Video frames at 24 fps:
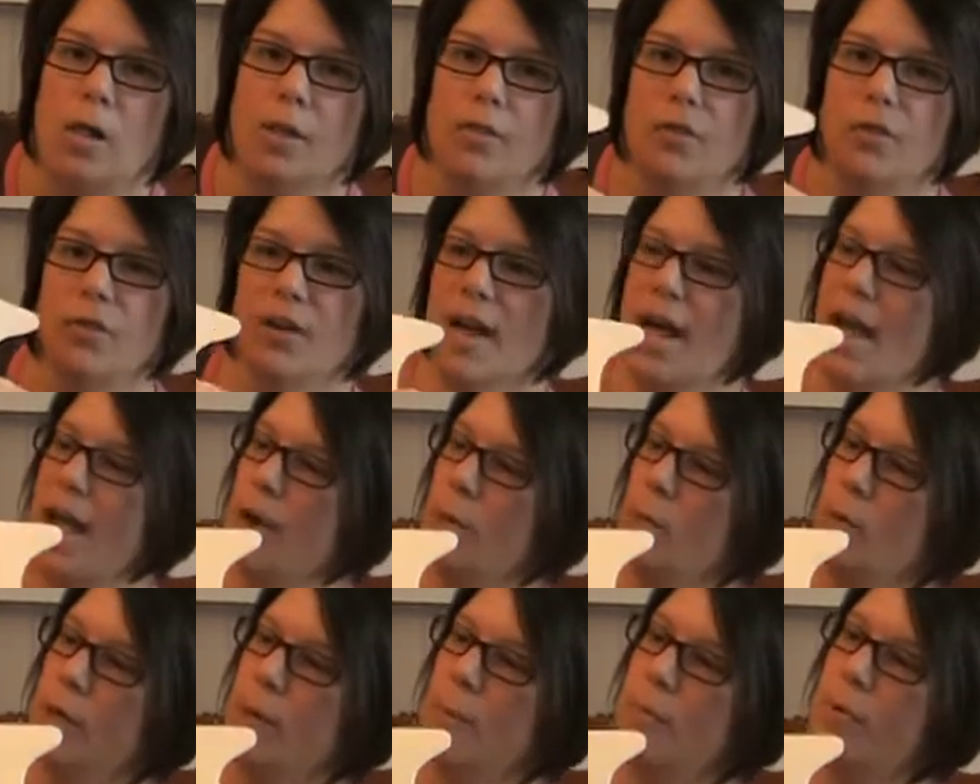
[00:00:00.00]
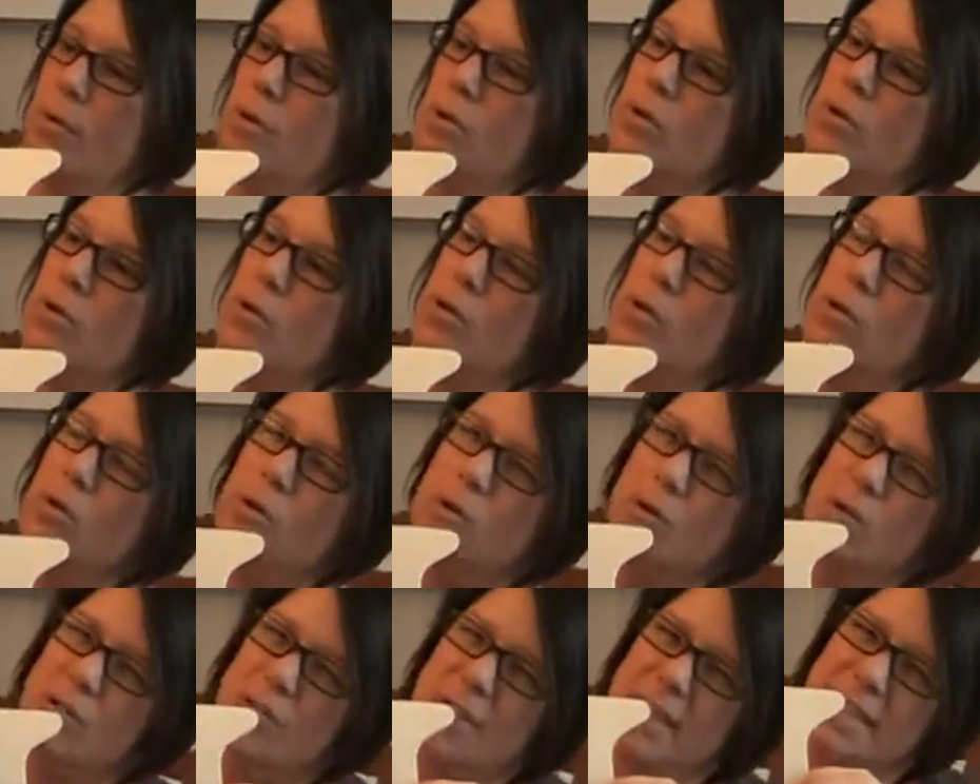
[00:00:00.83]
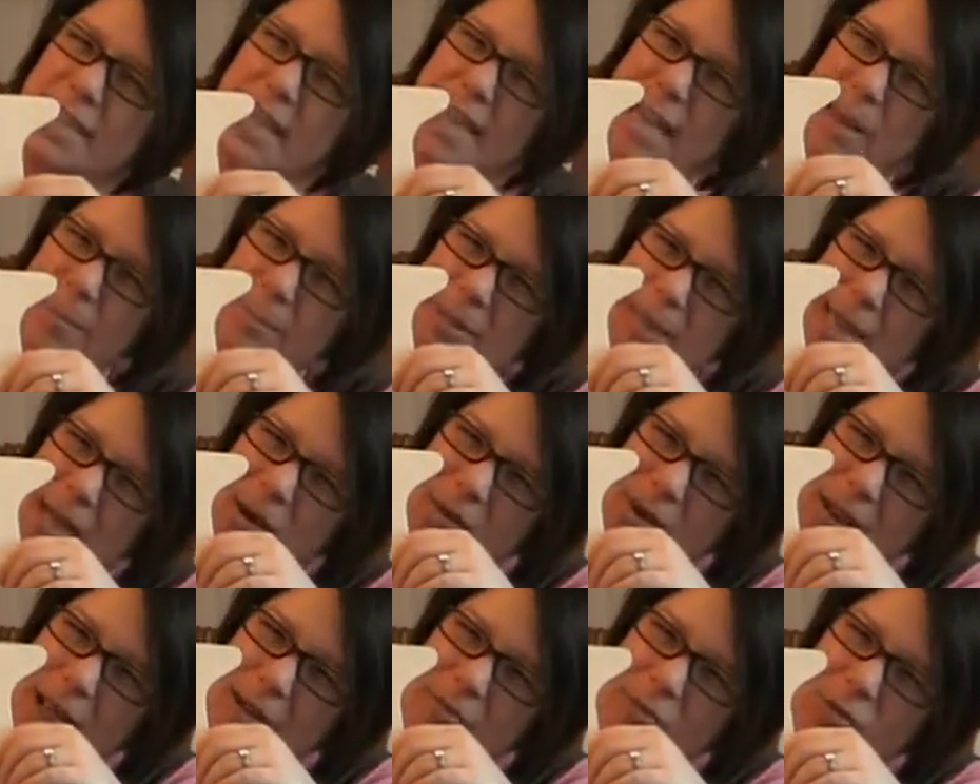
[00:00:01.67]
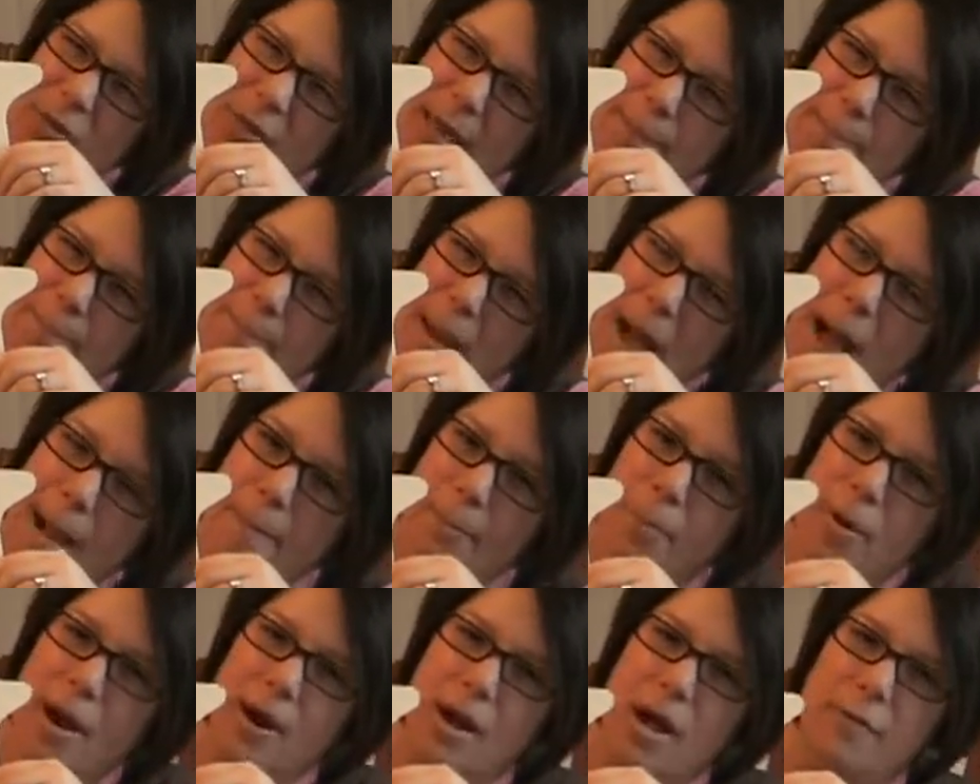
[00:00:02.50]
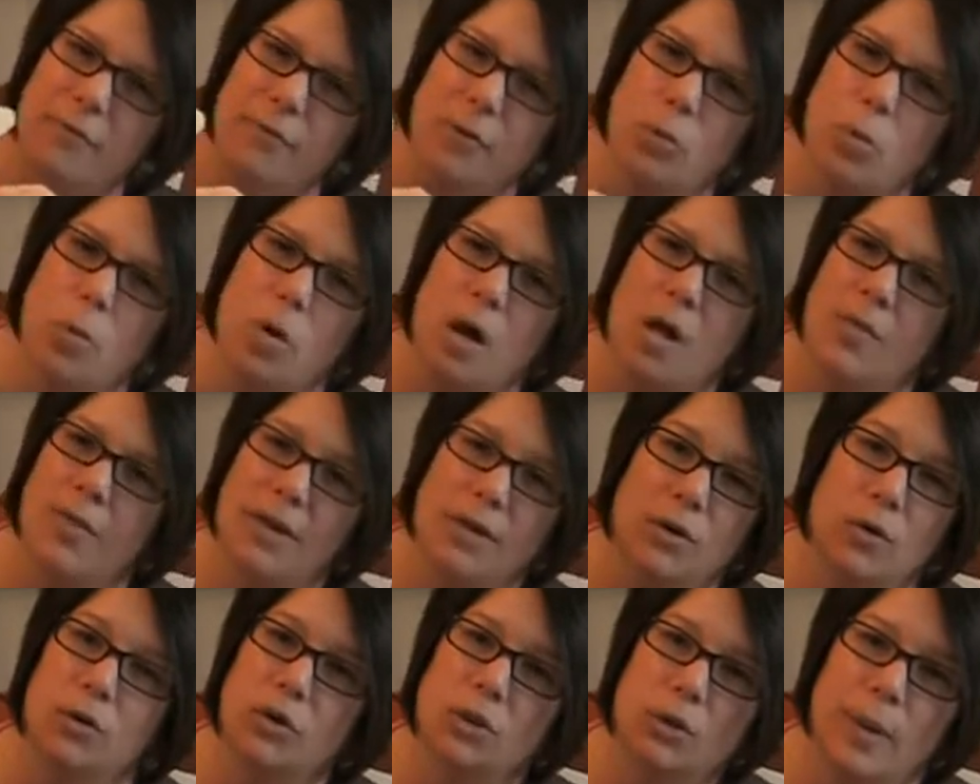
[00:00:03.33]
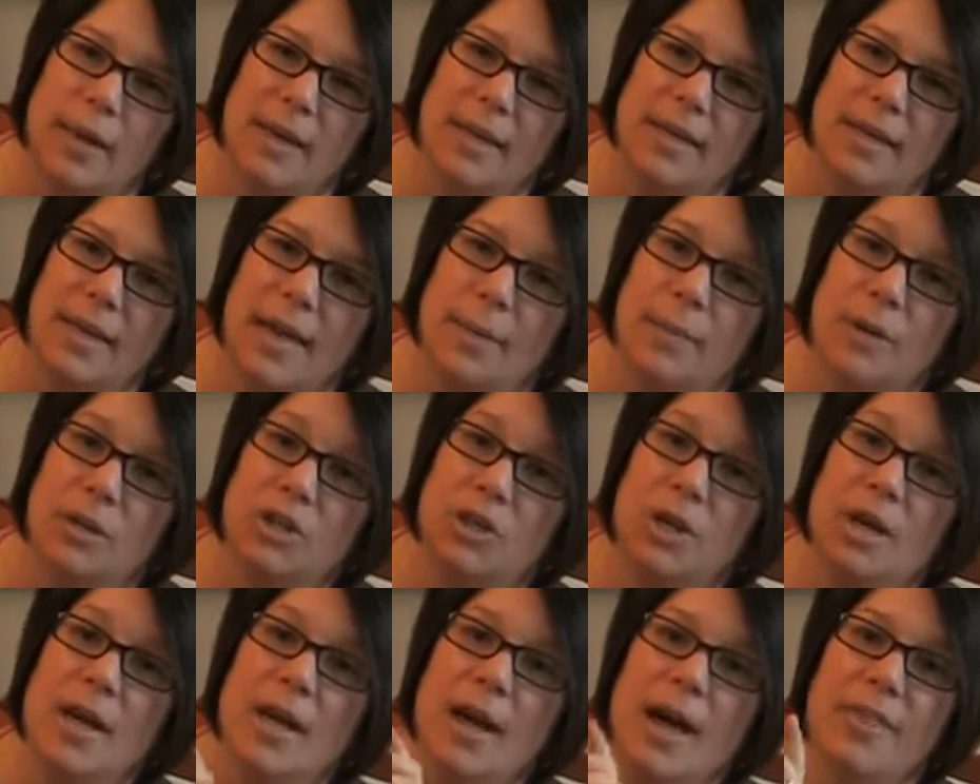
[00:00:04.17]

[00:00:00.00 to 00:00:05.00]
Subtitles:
And they're the kind where you pull the tape down after, and they pop right off your wall, and they don't do any damage.